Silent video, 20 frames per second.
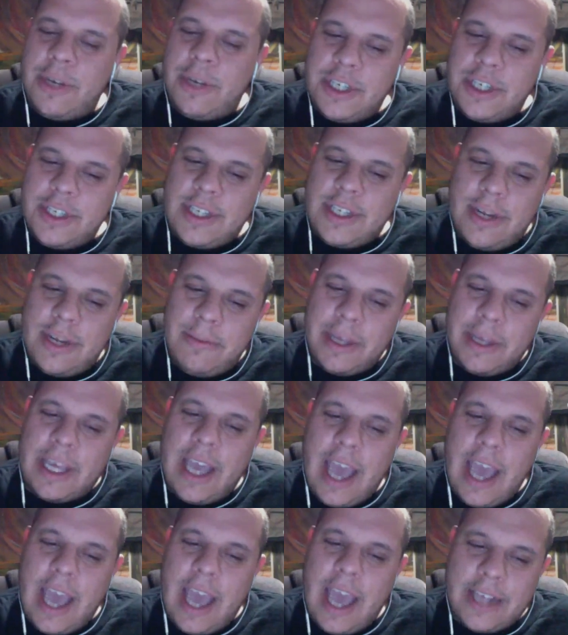into the
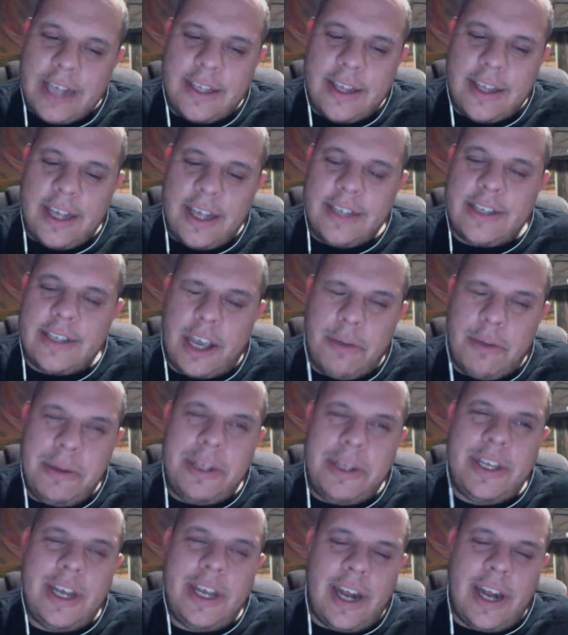mechanics of things like we
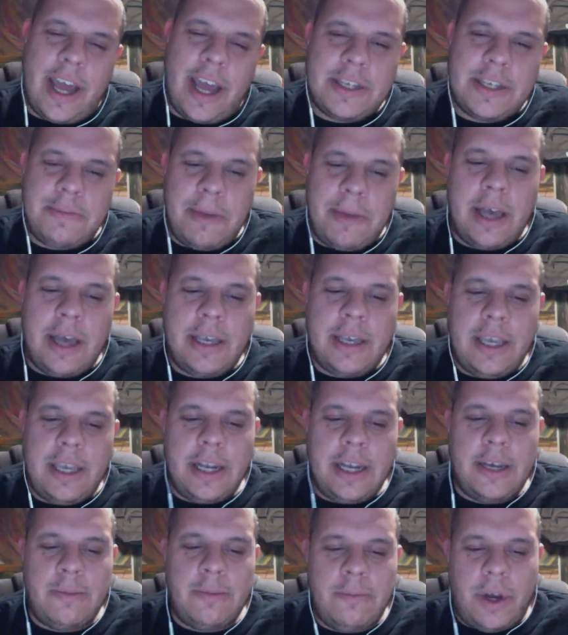did in Ex
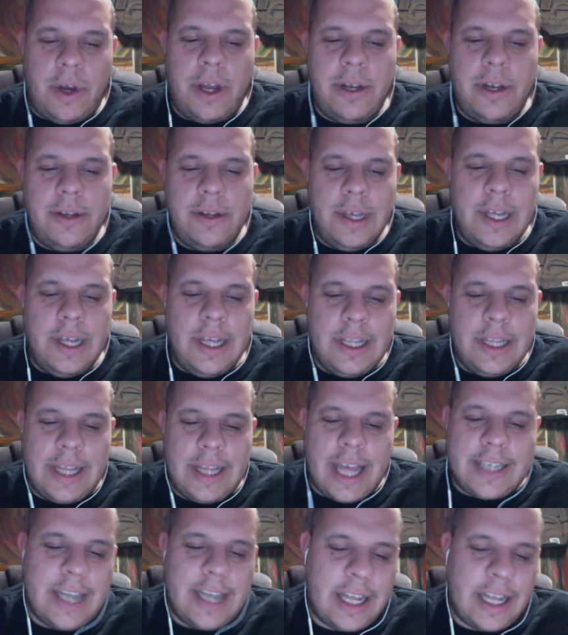Machina, but
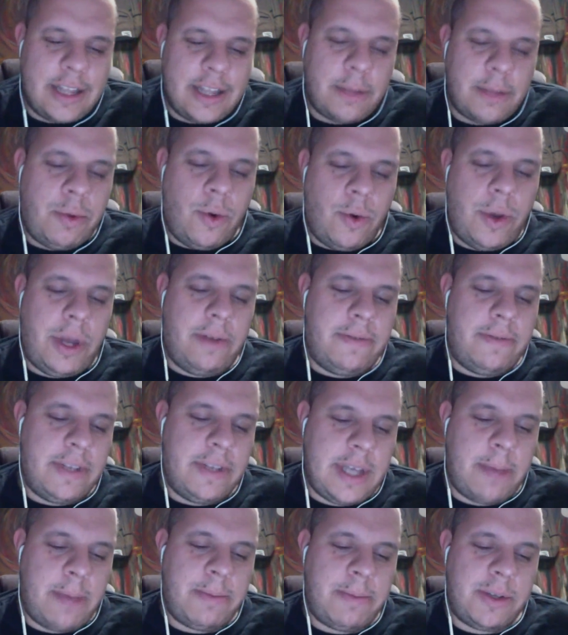that's not the point of
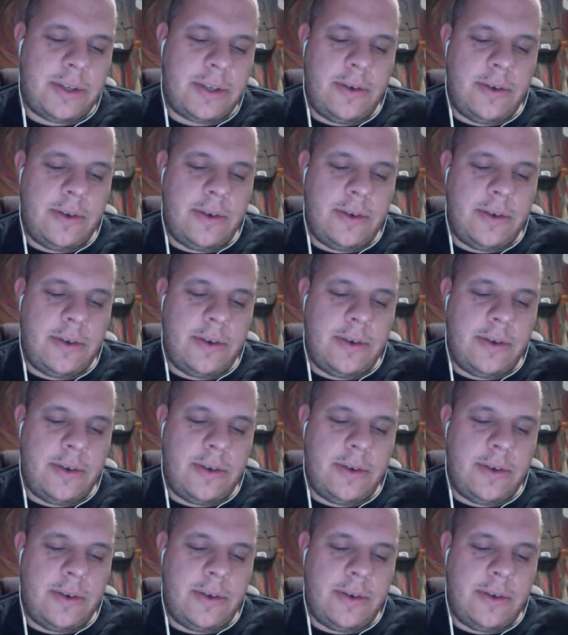this episode.